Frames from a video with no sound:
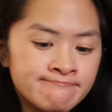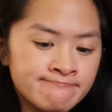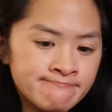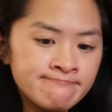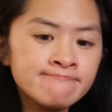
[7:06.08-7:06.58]

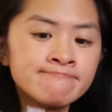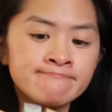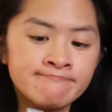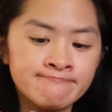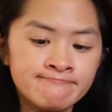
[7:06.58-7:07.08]

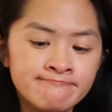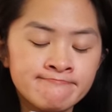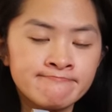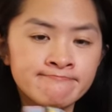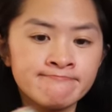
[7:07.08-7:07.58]

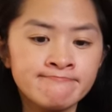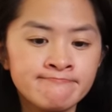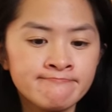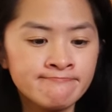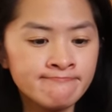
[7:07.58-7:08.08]

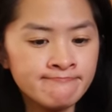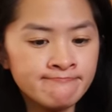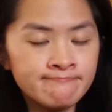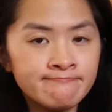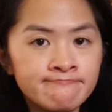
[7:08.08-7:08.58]

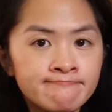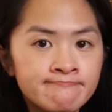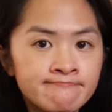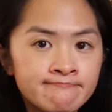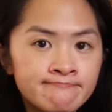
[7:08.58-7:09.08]

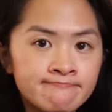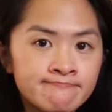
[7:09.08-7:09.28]
(silent)